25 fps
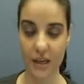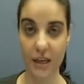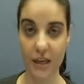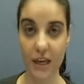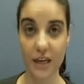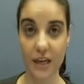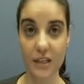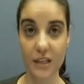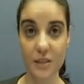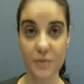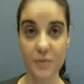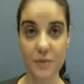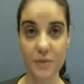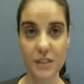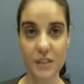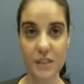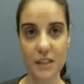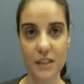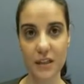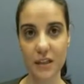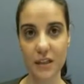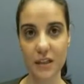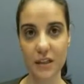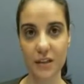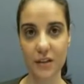Kate has been
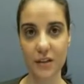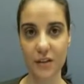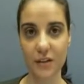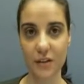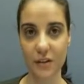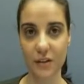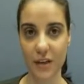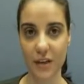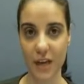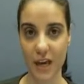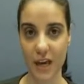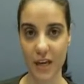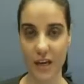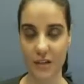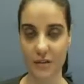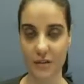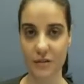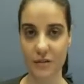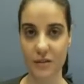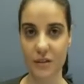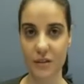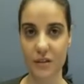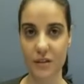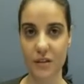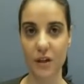selling her
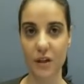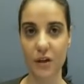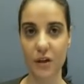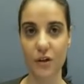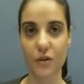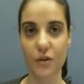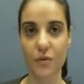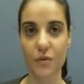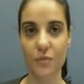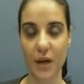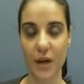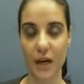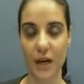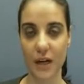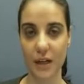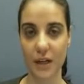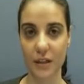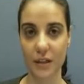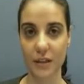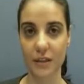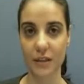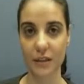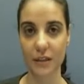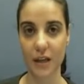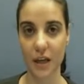candles at the local
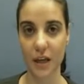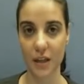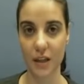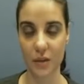market